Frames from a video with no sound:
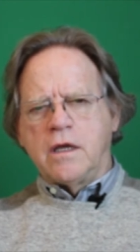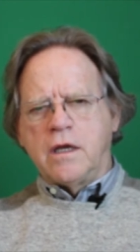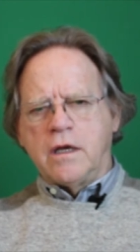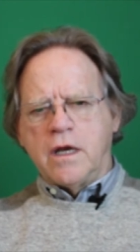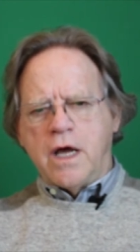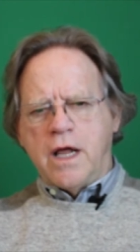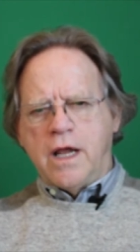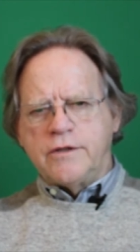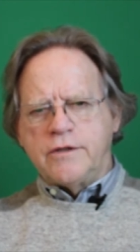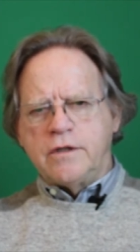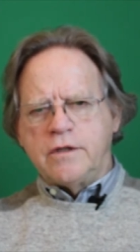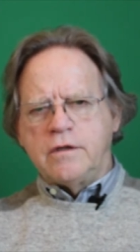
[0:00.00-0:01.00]

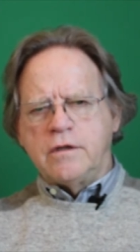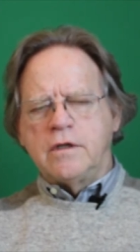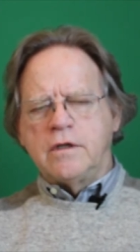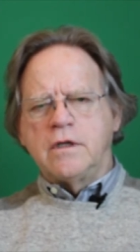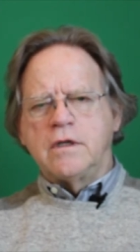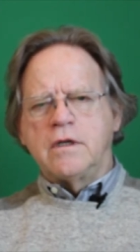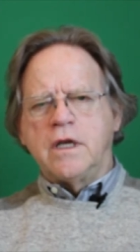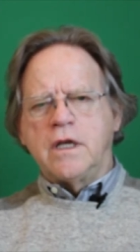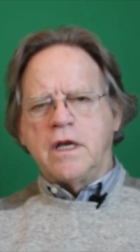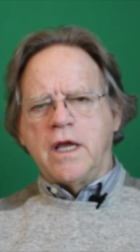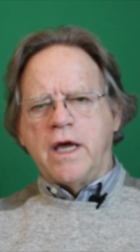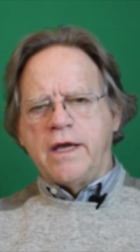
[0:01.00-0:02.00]
Acknowledge it. Take a
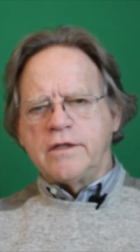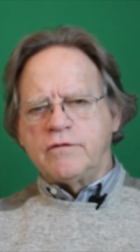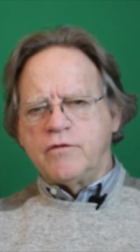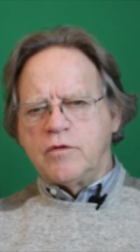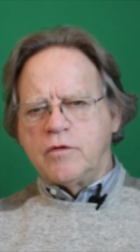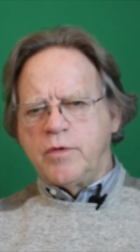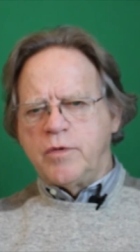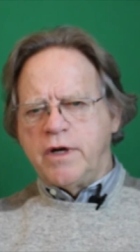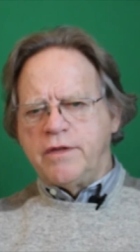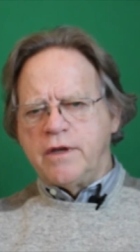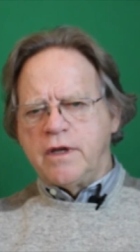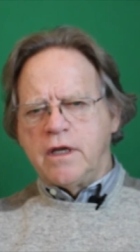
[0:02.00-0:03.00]
nice full
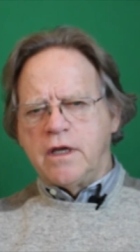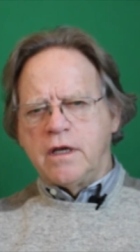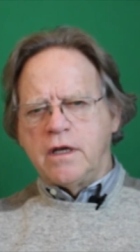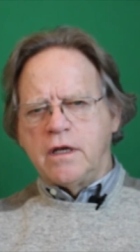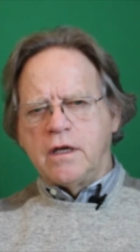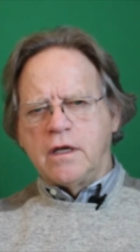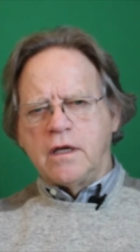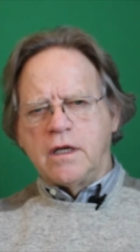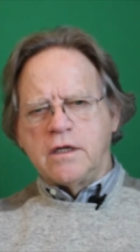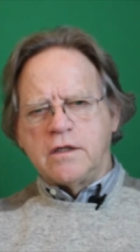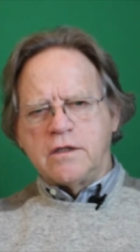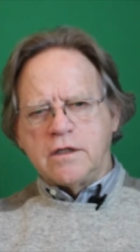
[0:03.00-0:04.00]
breath again.
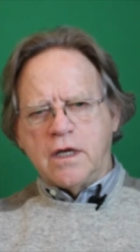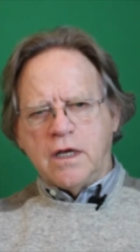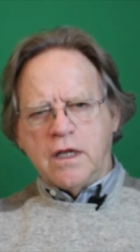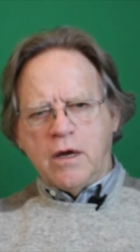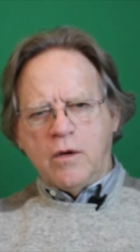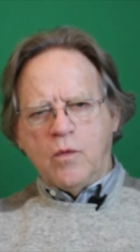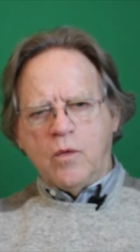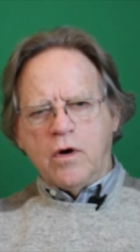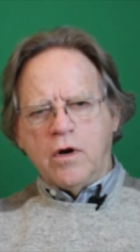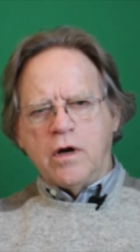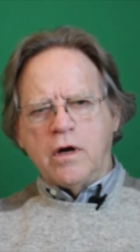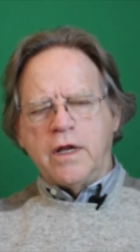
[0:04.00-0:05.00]
Say that
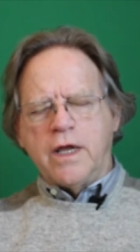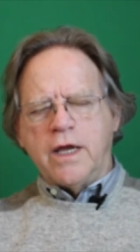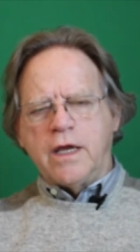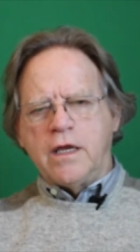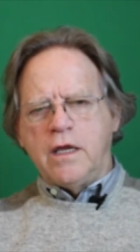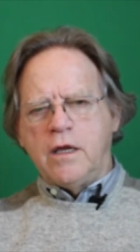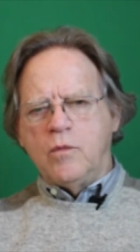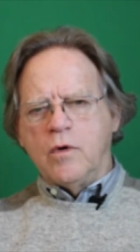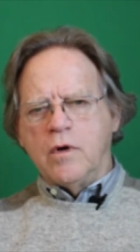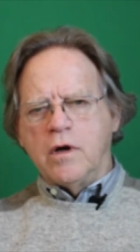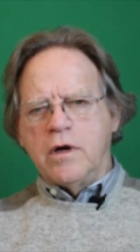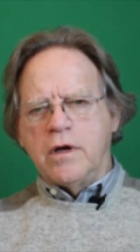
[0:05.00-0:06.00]
word, that key
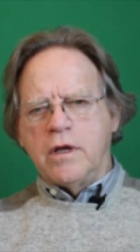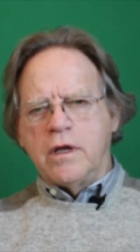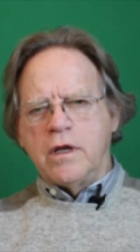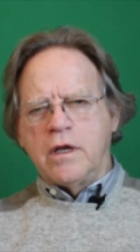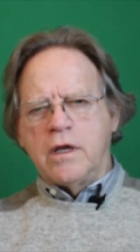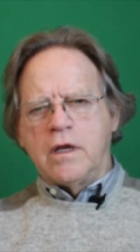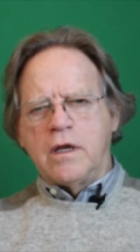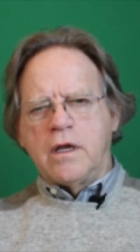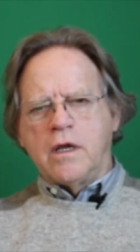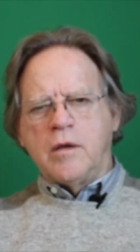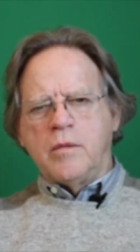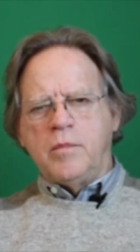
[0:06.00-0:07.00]
word.
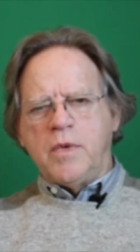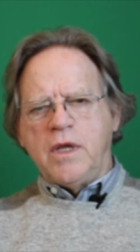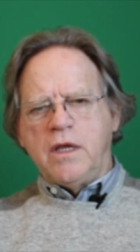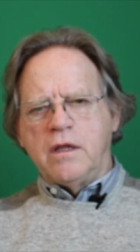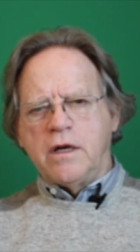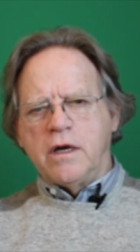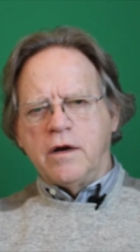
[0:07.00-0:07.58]
Be there.